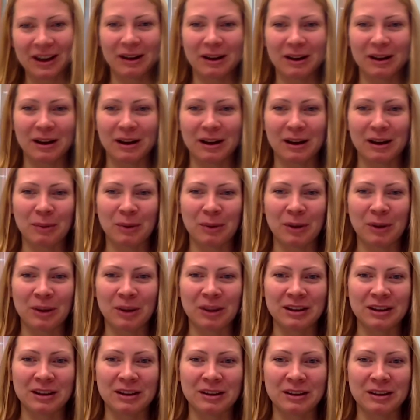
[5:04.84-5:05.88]

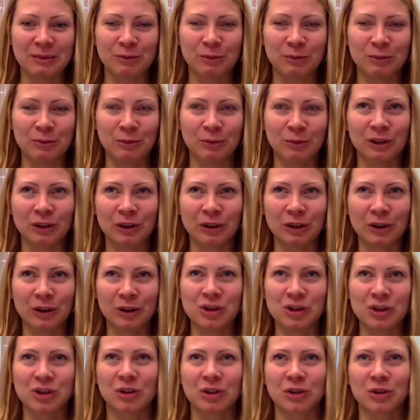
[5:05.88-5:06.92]
but the
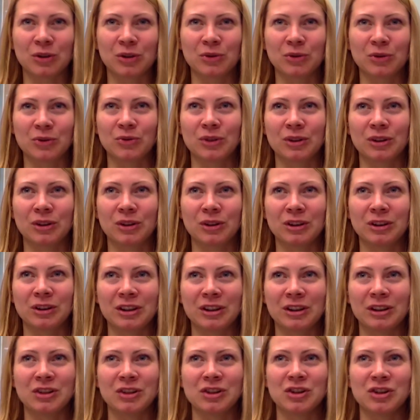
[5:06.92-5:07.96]
logic of
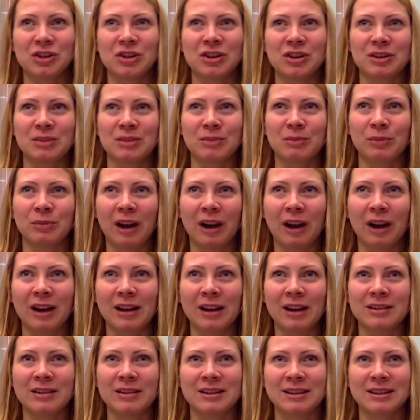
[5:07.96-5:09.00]
intelligence
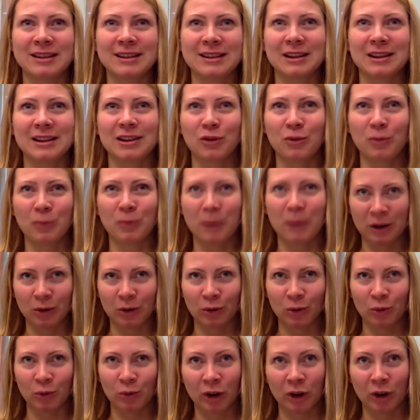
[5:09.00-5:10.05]
implied instead of
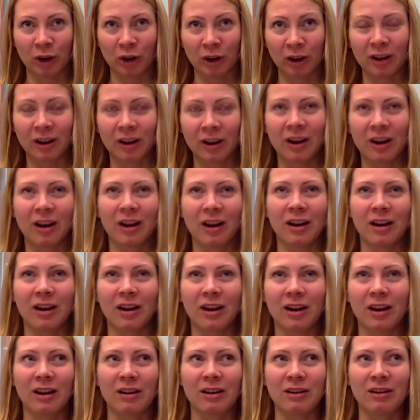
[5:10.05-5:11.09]
manual work,
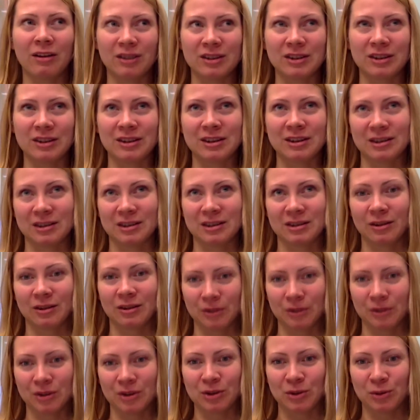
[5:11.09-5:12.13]
this is
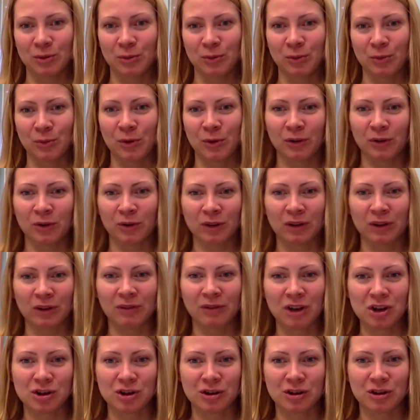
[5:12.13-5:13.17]
also part of
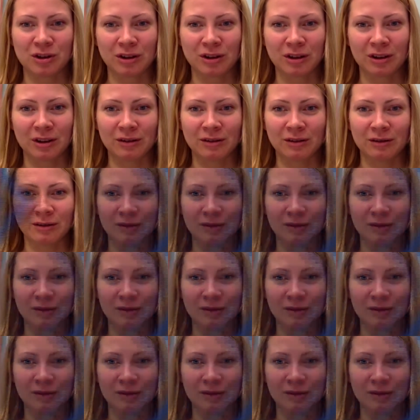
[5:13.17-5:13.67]
innovation.